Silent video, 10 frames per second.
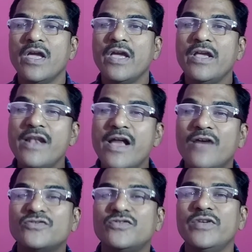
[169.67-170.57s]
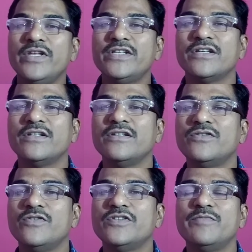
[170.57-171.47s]
He loves to listen
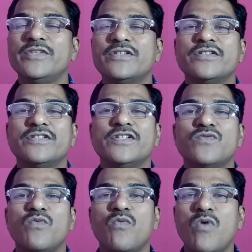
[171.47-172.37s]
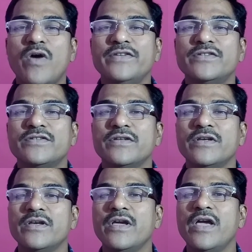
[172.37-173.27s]
to his mistress's voice,
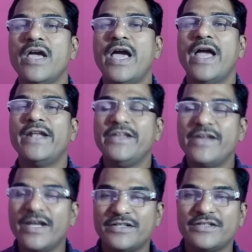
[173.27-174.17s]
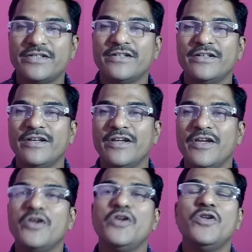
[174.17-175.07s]
and yet
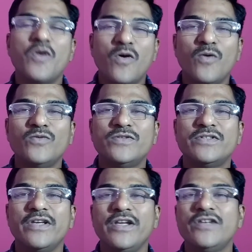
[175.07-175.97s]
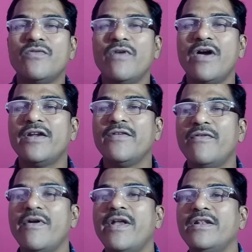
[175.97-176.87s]
he knows it very
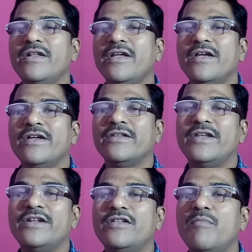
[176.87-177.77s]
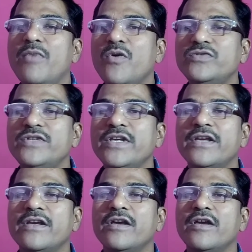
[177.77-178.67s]
well that the
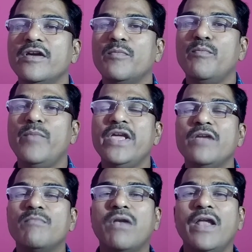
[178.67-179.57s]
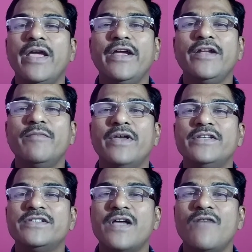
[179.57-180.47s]
music being played by
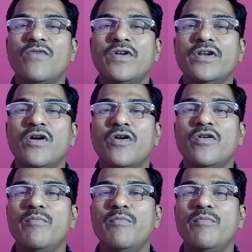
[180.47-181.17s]
someone on a